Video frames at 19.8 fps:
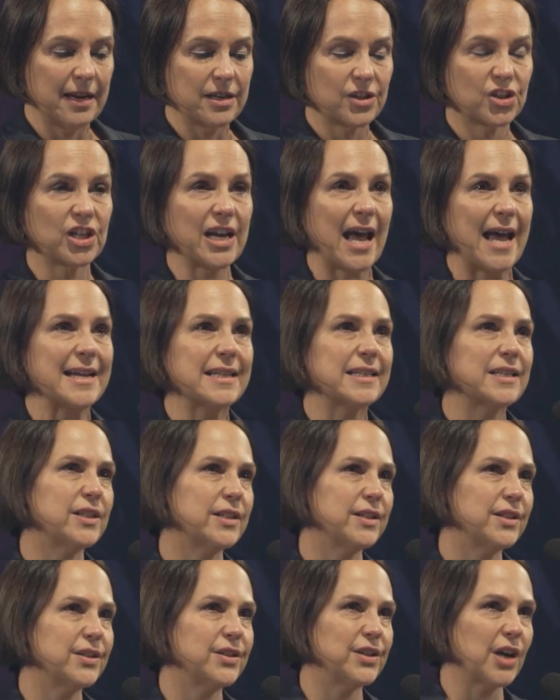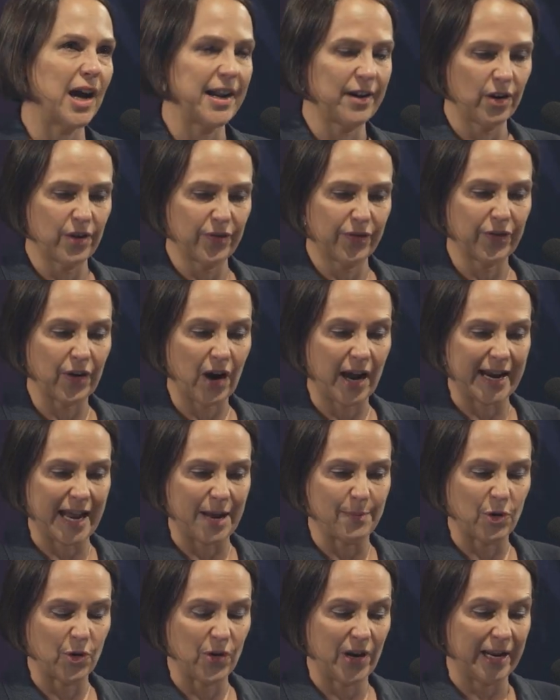Sinéad died on a Friday
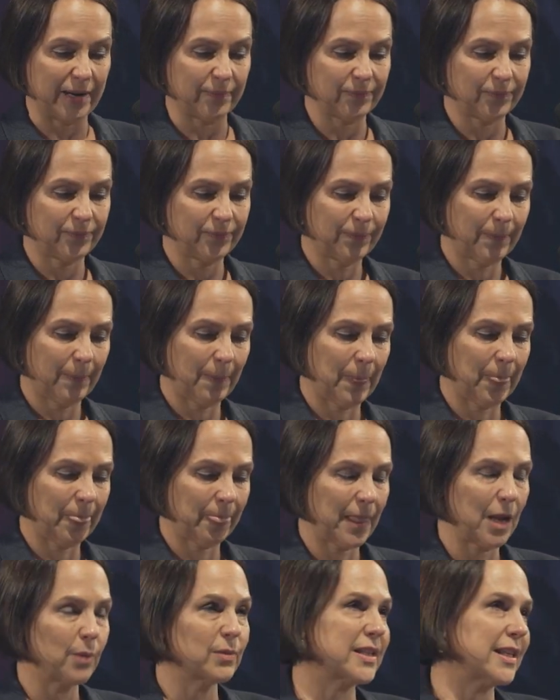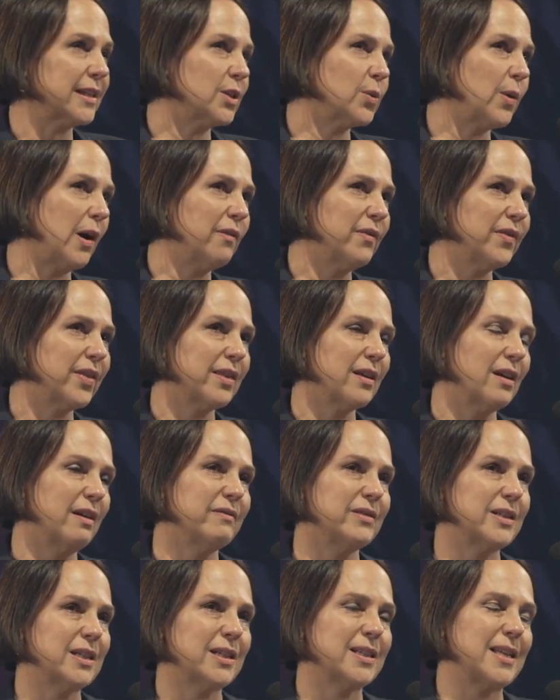morning. It was the 12th
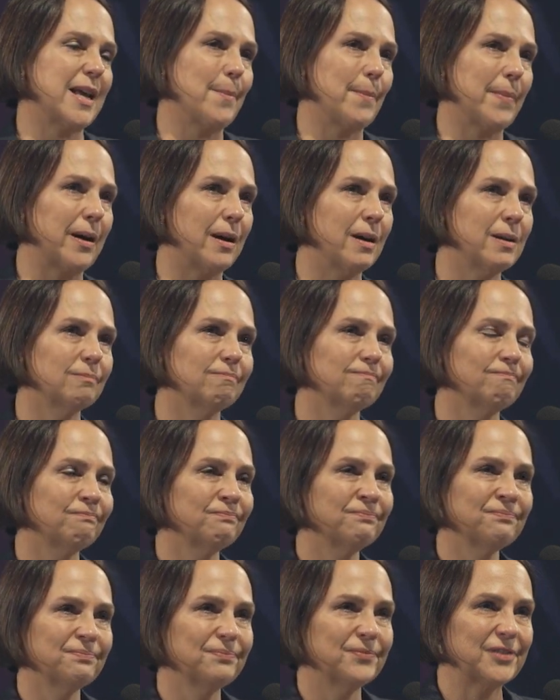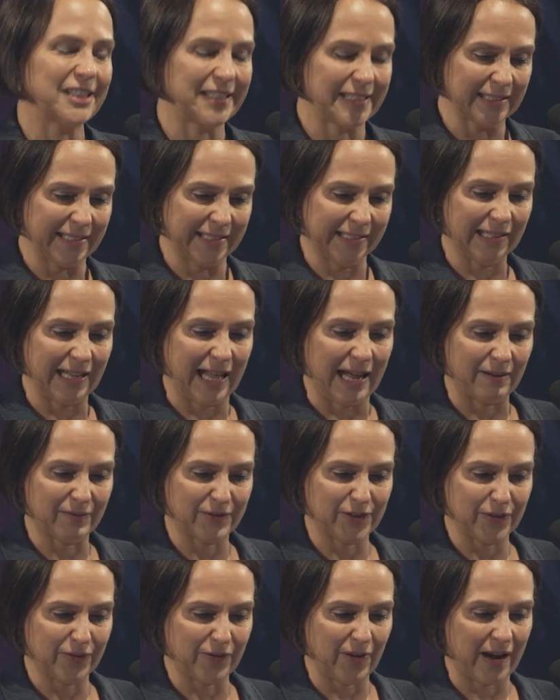of December, just a little
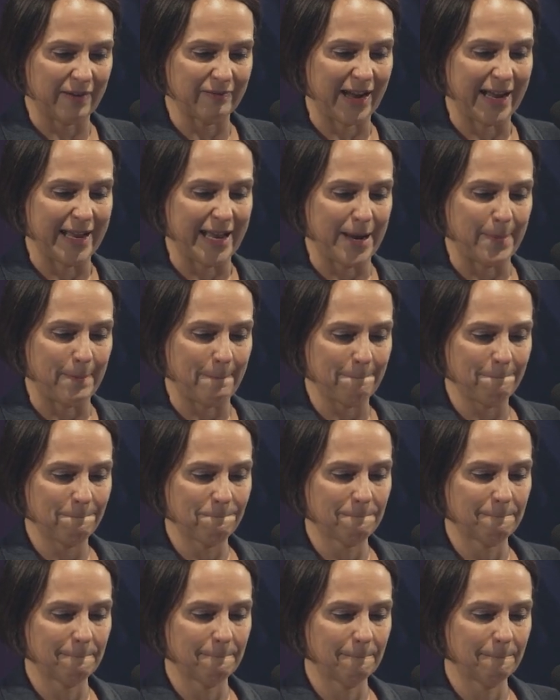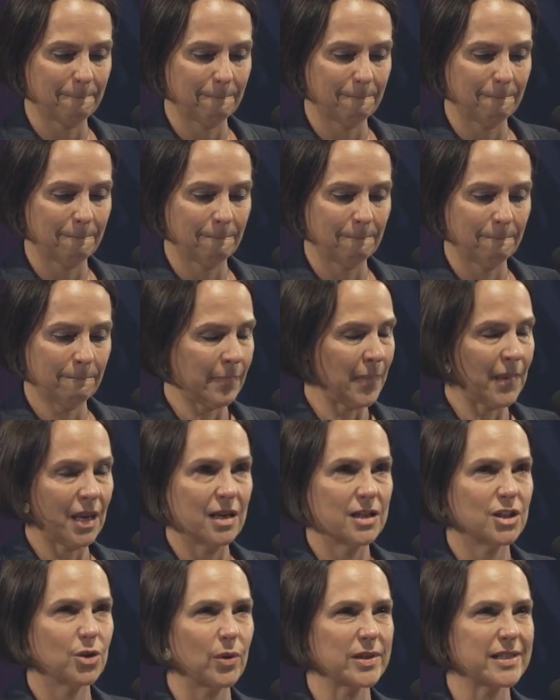after 5 a.m.
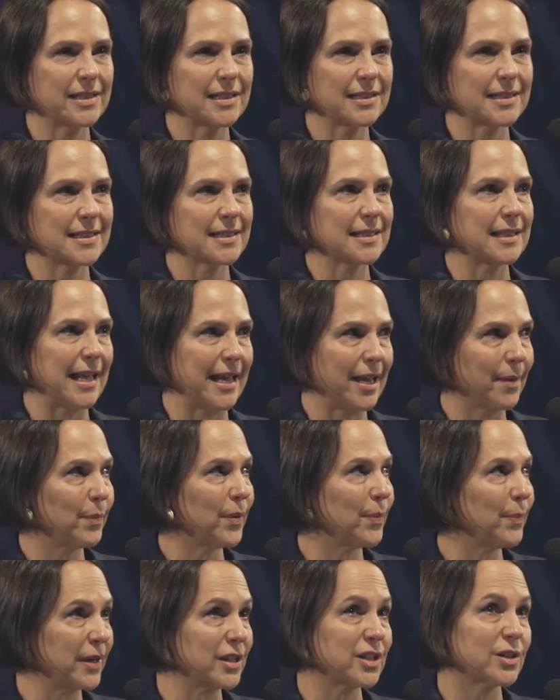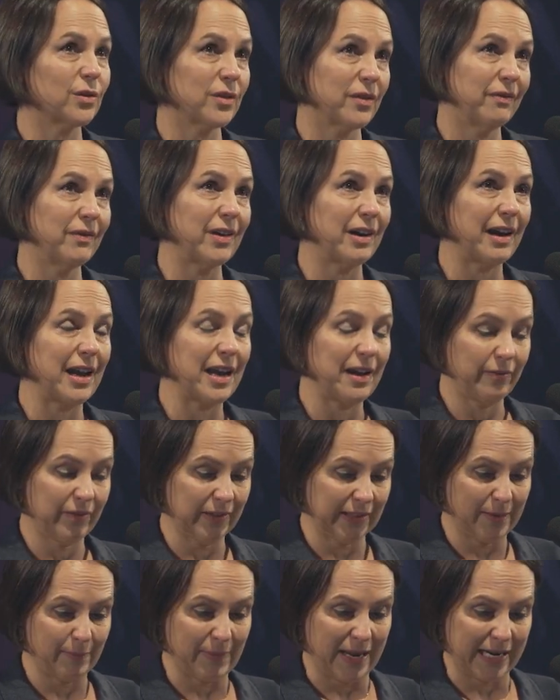She wasn't asleep, but she was very
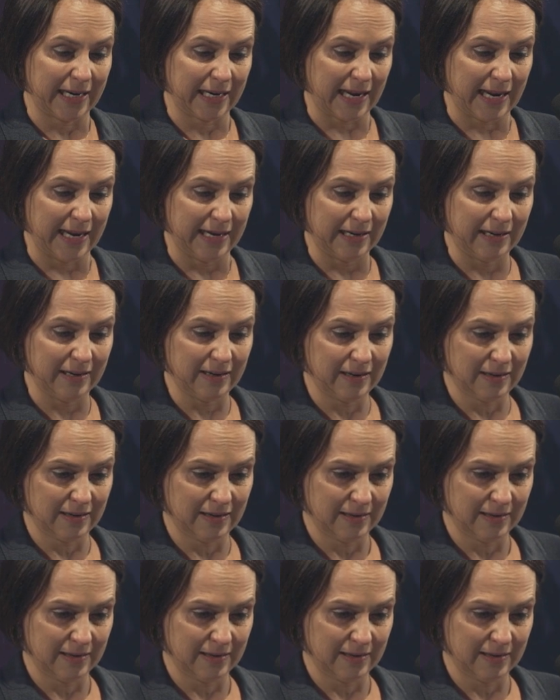heavily medicated